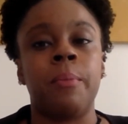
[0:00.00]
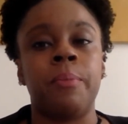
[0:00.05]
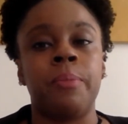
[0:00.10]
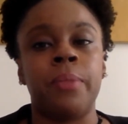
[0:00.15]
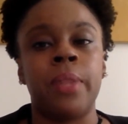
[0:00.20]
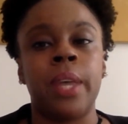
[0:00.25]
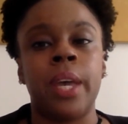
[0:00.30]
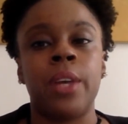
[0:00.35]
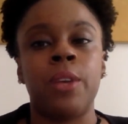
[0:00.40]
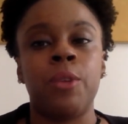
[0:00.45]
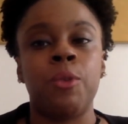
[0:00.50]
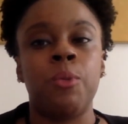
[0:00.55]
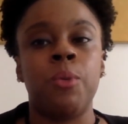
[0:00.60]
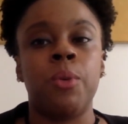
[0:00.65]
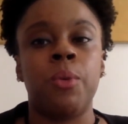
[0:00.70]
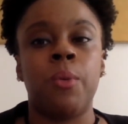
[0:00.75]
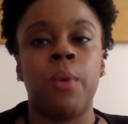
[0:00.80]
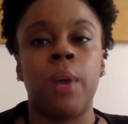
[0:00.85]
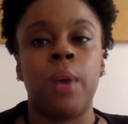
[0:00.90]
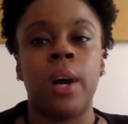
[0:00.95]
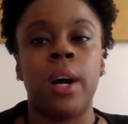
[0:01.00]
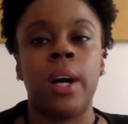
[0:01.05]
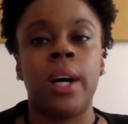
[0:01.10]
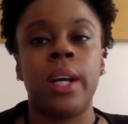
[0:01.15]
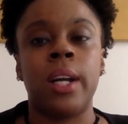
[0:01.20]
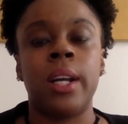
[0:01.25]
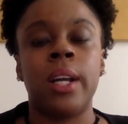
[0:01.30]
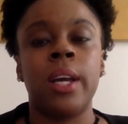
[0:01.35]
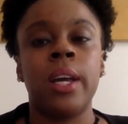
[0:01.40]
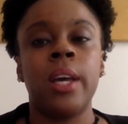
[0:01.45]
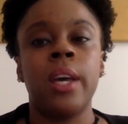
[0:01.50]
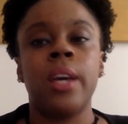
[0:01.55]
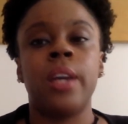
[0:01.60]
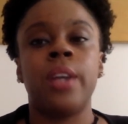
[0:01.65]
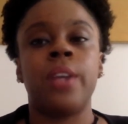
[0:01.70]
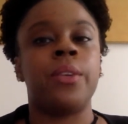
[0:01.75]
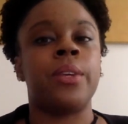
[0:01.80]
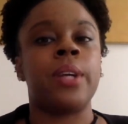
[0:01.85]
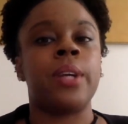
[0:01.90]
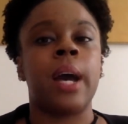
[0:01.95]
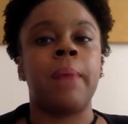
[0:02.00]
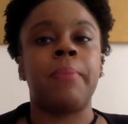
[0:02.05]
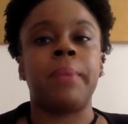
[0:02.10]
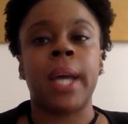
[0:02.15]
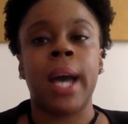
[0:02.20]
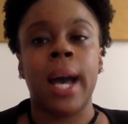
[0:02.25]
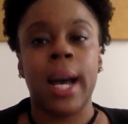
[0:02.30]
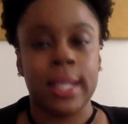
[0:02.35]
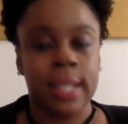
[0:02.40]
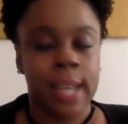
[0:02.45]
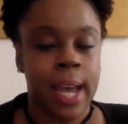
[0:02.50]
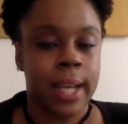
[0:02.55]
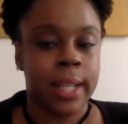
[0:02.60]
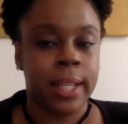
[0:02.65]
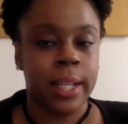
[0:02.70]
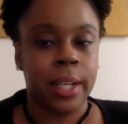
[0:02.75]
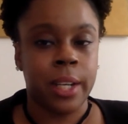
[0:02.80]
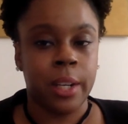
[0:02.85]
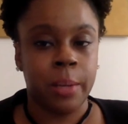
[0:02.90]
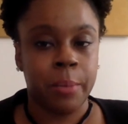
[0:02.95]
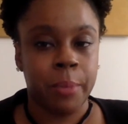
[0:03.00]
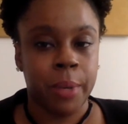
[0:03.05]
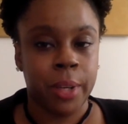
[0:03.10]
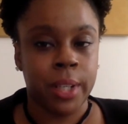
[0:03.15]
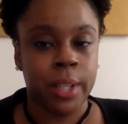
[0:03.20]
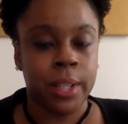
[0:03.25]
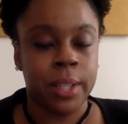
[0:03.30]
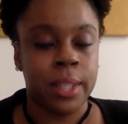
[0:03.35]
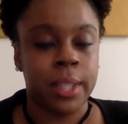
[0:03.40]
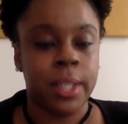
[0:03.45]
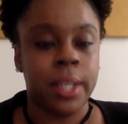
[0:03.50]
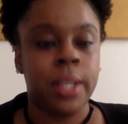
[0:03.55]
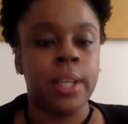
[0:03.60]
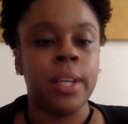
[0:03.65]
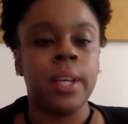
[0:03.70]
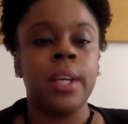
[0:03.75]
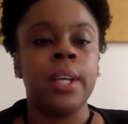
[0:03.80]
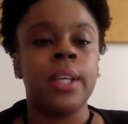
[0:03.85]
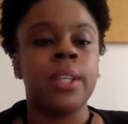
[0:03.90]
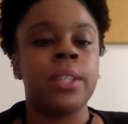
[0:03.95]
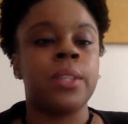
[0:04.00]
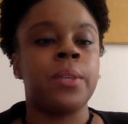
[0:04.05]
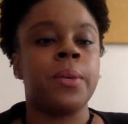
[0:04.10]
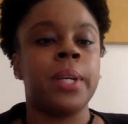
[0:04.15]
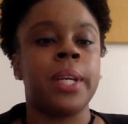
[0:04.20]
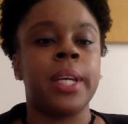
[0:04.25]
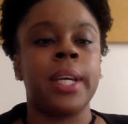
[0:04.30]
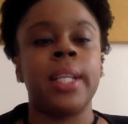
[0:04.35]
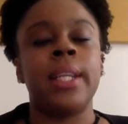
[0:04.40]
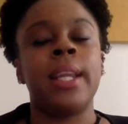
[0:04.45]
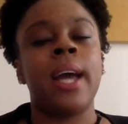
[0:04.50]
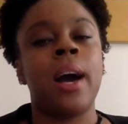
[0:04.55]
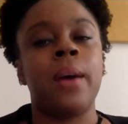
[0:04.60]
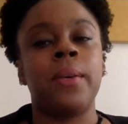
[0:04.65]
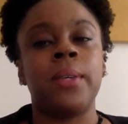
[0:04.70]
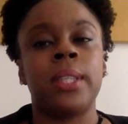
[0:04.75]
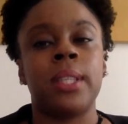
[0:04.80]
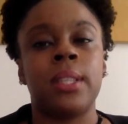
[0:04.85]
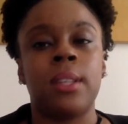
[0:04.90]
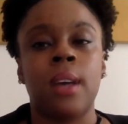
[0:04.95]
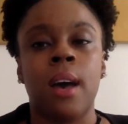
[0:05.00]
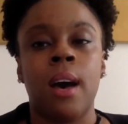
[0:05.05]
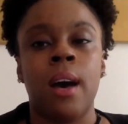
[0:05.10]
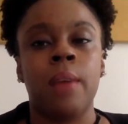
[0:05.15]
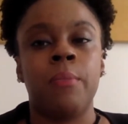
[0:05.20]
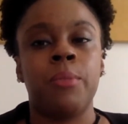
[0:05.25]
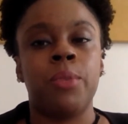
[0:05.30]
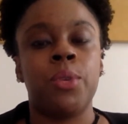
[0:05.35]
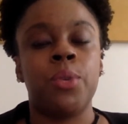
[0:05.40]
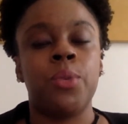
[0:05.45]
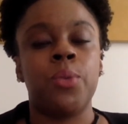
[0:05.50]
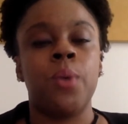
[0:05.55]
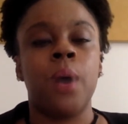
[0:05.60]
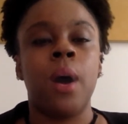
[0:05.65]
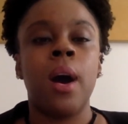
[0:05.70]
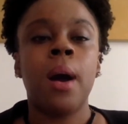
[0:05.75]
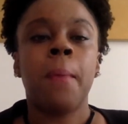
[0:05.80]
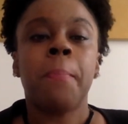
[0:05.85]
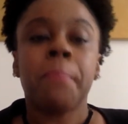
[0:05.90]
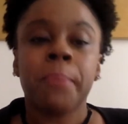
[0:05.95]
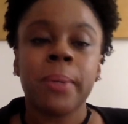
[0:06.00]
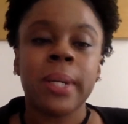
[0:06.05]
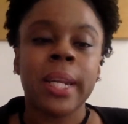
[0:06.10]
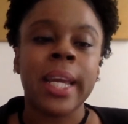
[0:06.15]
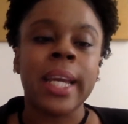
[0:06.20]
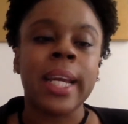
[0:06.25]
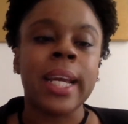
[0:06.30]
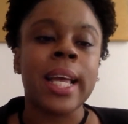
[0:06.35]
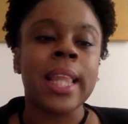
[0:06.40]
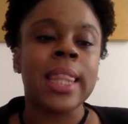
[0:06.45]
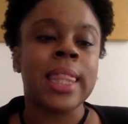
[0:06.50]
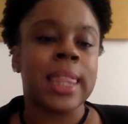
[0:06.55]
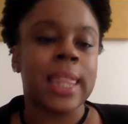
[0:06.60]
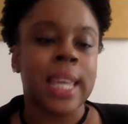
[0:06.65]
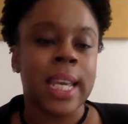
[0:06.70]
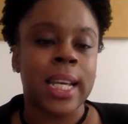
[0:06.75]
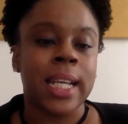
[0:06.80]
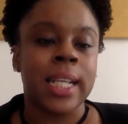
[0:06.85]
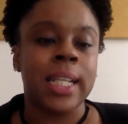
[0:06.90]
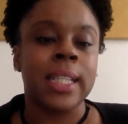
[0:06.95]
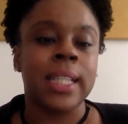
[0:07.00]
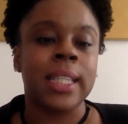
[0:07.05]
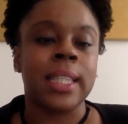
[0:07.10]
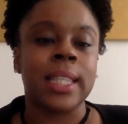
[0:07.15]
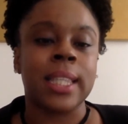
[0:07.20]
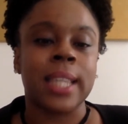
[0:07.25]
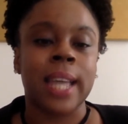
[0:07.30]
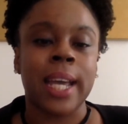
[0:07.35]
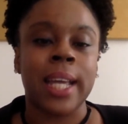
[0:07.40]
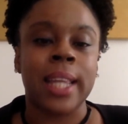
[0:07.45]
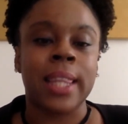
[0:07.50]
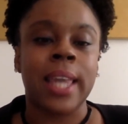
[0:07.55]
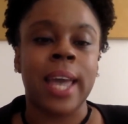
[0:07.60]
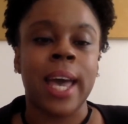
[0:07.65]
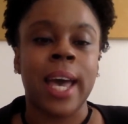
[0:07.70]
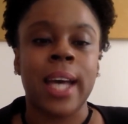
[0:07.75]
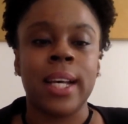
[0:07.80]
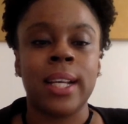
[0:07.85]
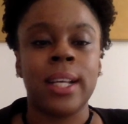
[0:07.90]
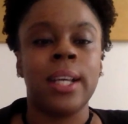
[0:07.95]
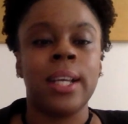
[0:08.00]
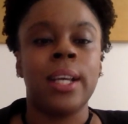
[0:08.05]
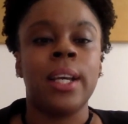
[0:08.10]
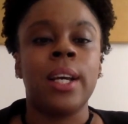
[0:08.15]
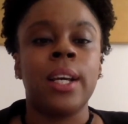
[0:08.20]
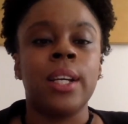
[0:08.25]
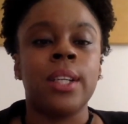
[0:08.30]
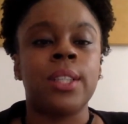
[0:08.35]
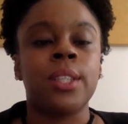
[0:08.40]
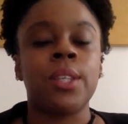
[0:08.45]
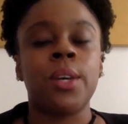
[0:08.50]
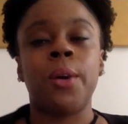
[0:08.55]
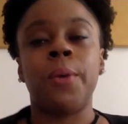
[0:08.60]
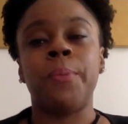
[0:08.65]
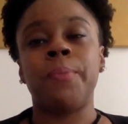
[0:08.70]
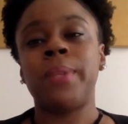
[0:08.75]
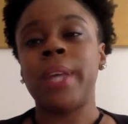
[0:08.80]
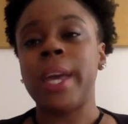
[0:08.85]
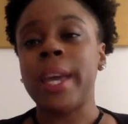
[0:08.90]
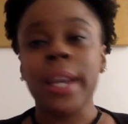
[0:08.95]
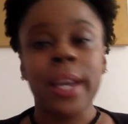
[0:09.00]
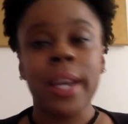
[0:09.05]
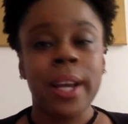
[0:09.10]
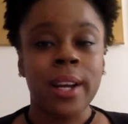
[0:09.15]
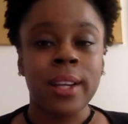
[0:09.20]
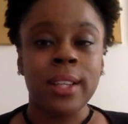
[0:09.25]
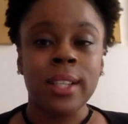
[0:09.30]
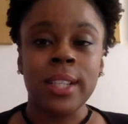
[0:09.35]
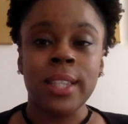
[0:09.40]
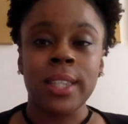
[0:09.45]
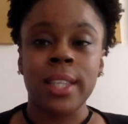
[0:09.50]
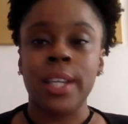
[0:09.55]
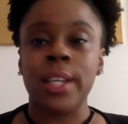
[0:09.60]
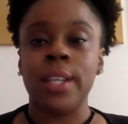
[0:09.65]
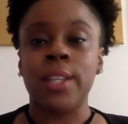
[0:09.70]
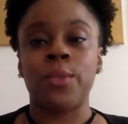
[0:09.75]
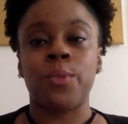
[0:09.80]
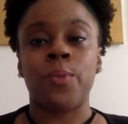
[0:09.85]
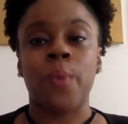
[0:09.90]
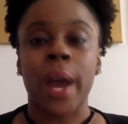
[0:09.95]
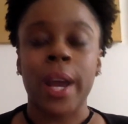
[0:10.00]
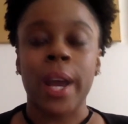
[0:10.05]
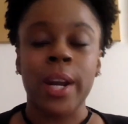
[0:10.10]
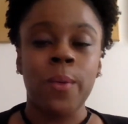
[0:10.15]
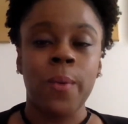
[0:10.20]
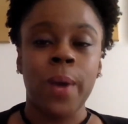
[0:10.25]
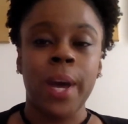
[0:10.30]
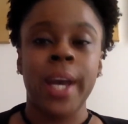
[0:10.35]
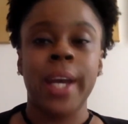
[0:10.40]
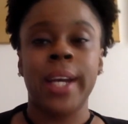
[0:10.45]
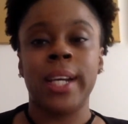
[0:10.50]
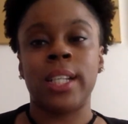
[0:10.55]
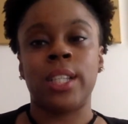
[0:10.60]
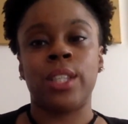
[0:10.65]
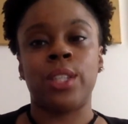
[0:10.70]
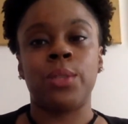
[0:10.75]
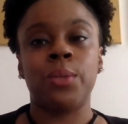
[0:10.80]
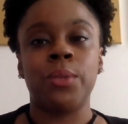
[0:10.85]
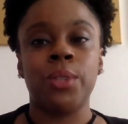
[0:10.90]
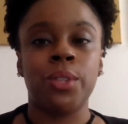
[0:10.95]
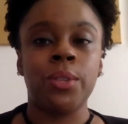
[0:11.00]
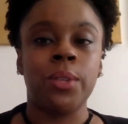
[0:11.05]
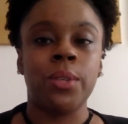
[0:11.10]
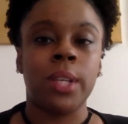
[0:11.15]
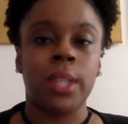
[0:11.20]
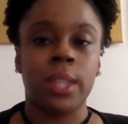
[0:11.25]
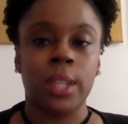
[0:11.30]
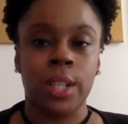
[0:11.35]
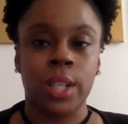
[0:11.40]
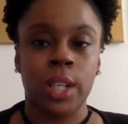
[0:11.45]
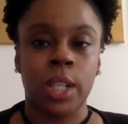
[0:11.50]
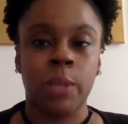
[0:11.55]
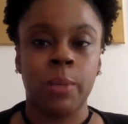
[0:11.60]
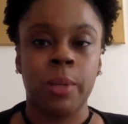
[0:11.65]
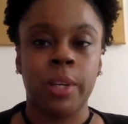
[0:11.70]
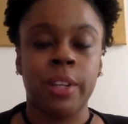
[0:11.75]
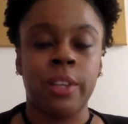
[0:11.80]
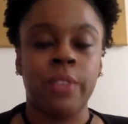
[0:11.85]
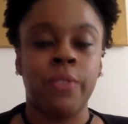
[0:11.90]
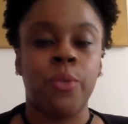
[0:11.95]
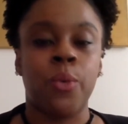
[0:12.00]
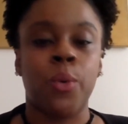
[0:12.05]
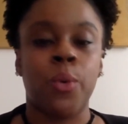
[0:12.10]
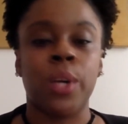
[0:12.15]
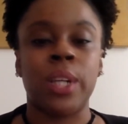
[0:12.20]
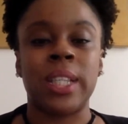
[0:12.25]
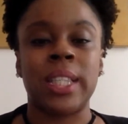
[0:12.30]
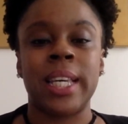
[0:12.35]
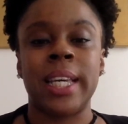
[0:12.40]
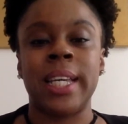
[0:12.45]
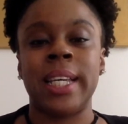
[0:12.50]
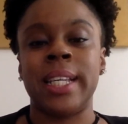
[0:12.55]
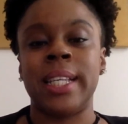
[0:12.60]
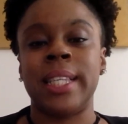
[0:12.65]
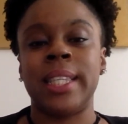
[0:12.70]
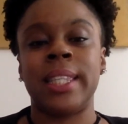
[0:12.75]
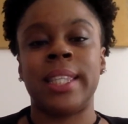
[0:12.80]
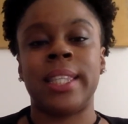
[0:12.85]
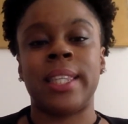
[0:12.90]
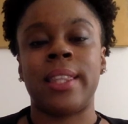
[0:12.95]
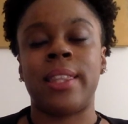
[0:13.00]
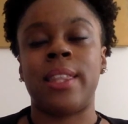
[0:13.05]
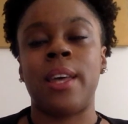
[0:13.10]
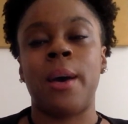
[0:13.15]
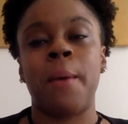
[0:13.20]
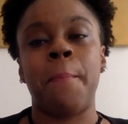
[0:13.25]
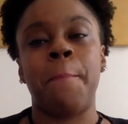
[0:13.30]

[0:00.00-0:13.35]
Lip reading: that you would want your job to contact in an emergency? So again, now is the time to update things like that. So taking care of these things right away, as soon as you get the judgment of divorce, is the